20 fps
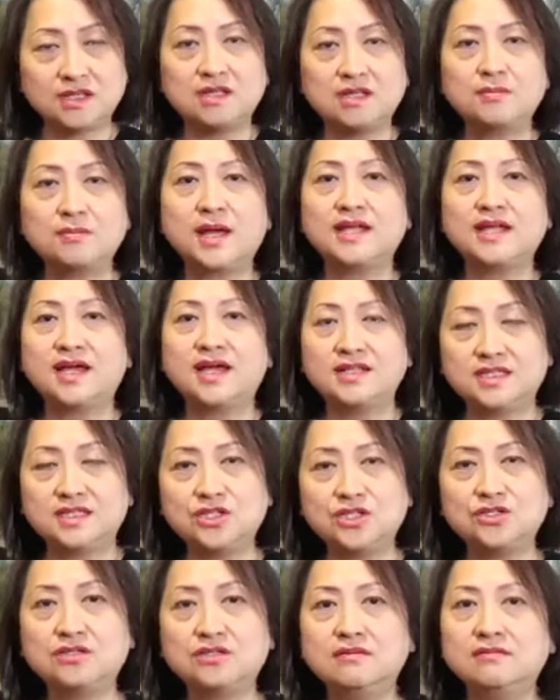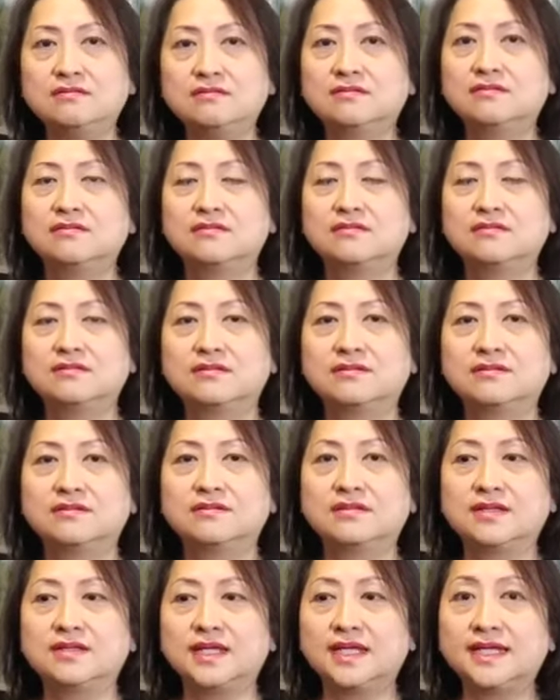see my dietitian,
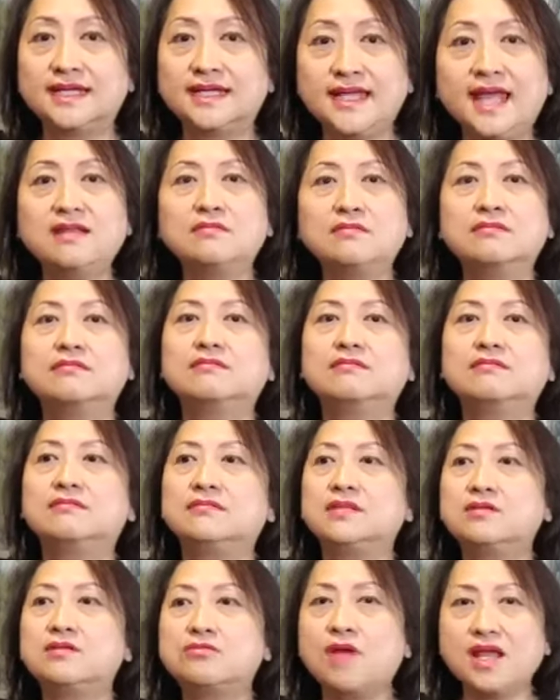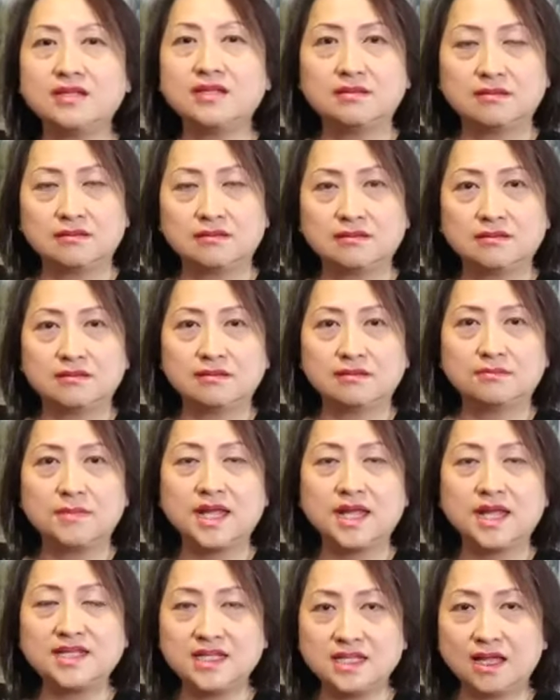get the right
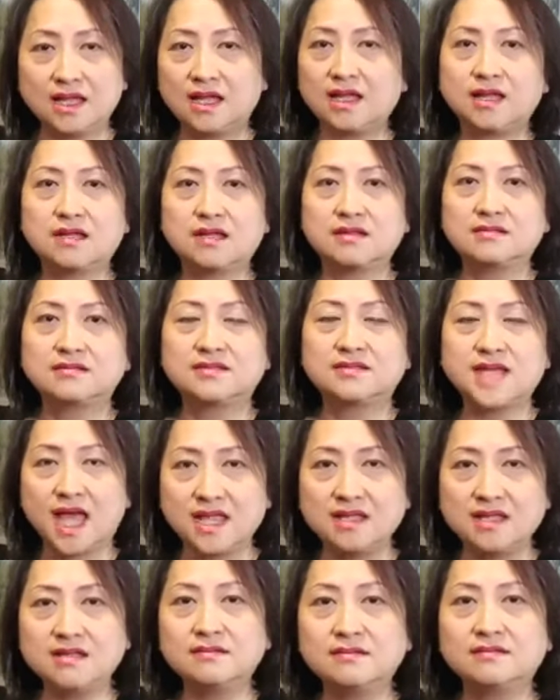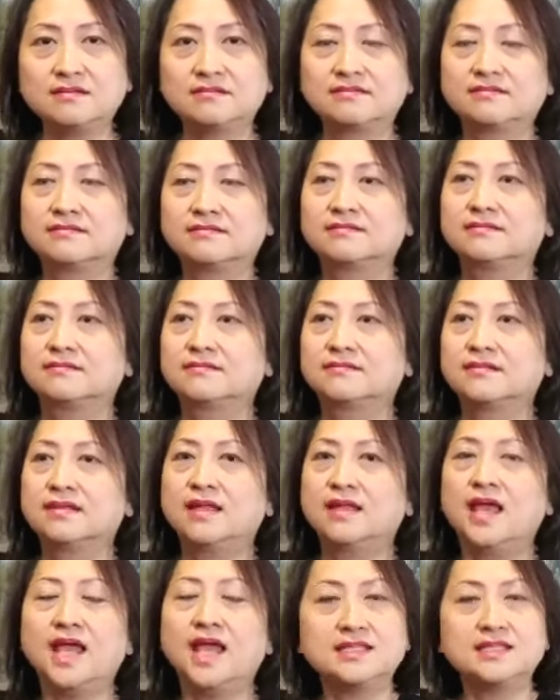diet,
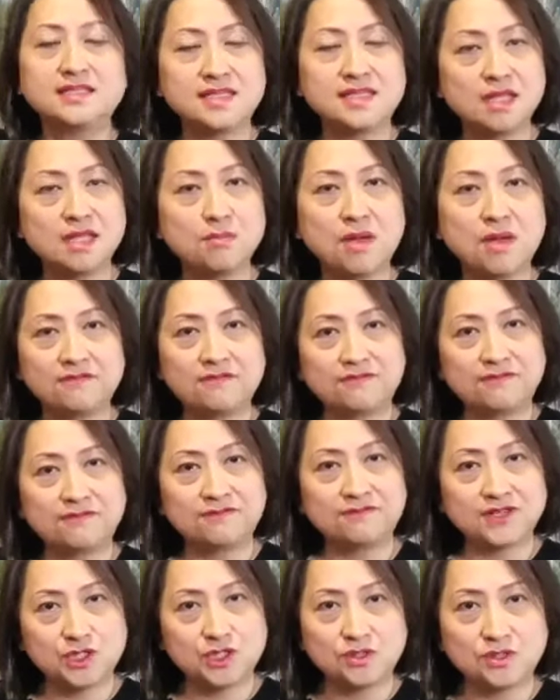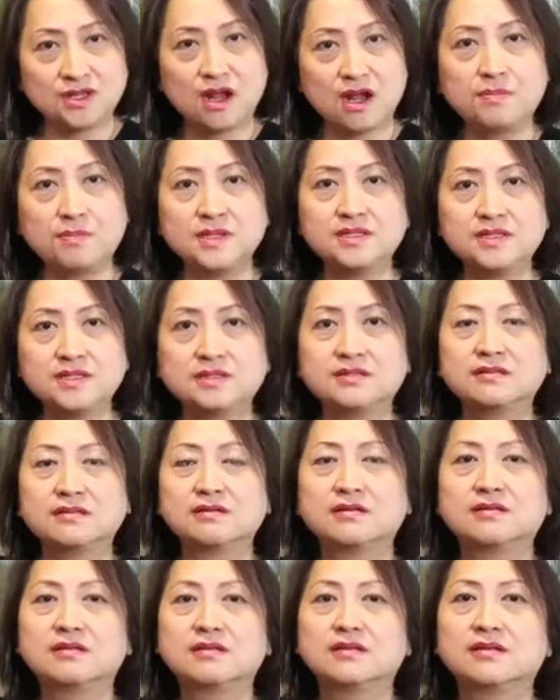and see my
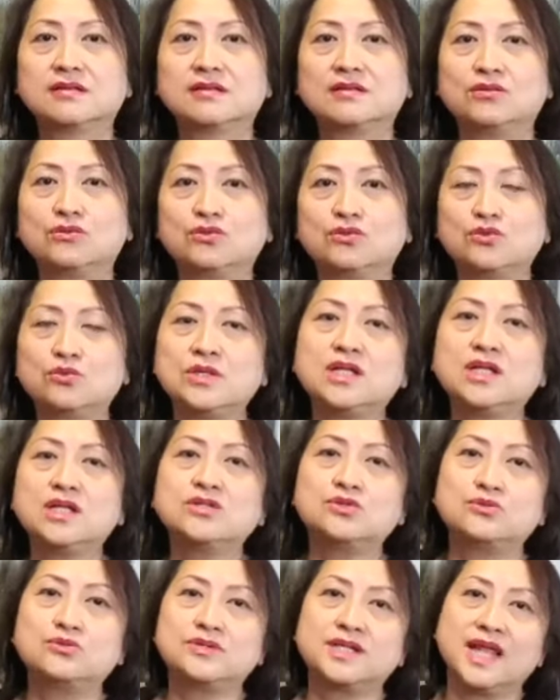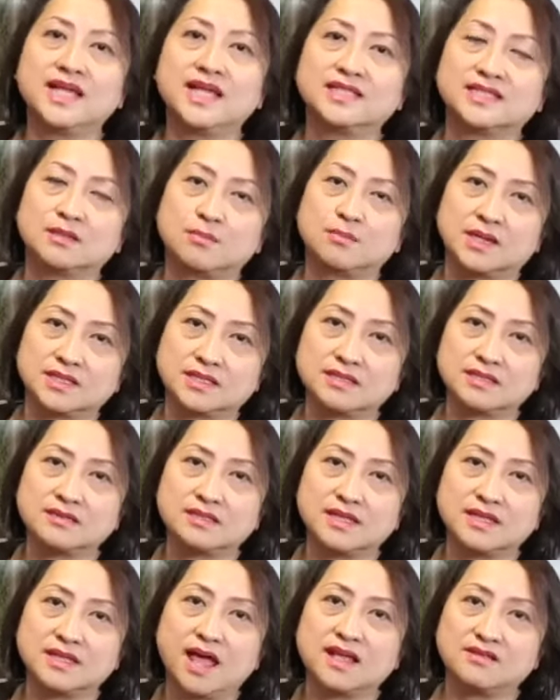physiotherapist to learn to relax the
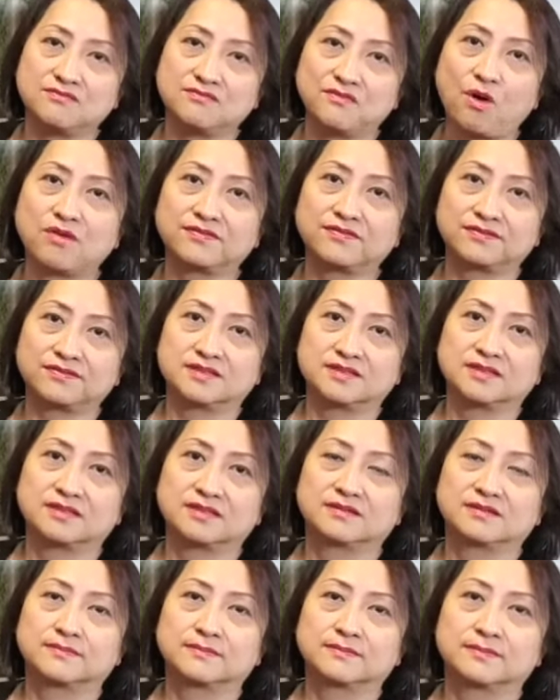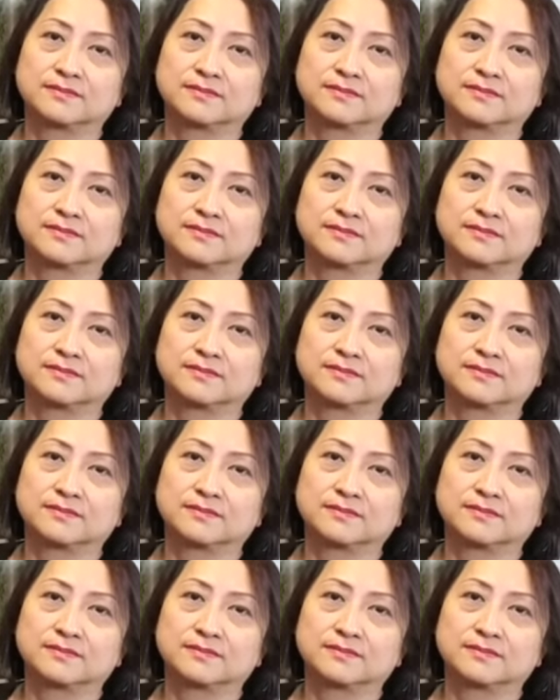muscles that are involved.